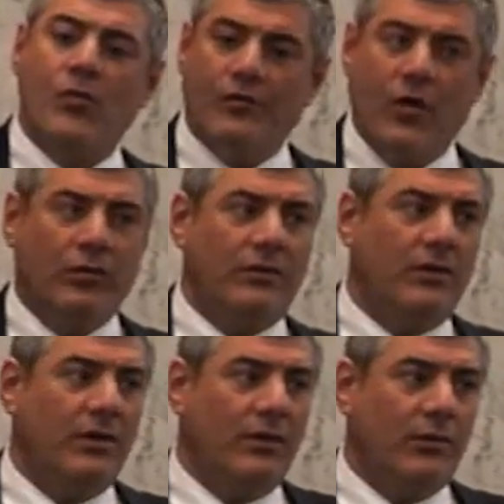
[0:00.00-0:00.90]
move on
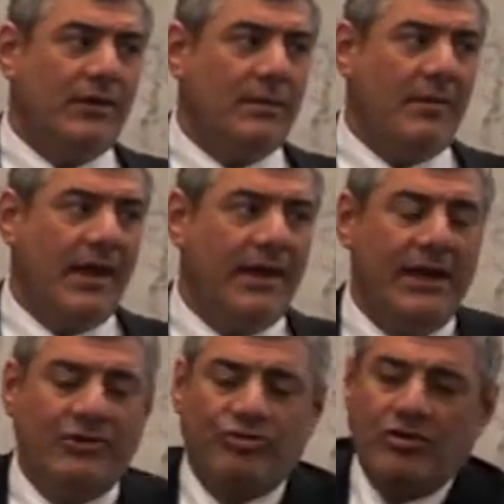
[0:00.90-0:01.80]
with the
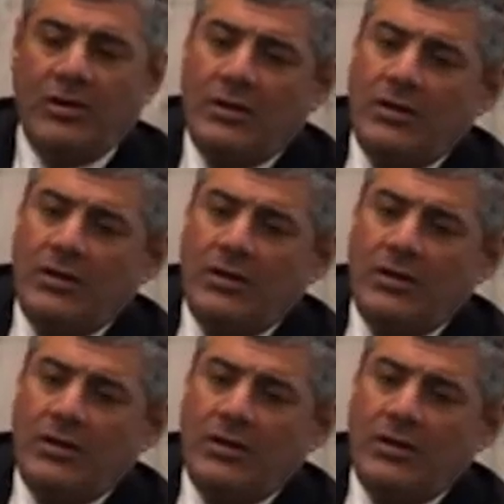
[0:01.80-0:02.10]
marriage,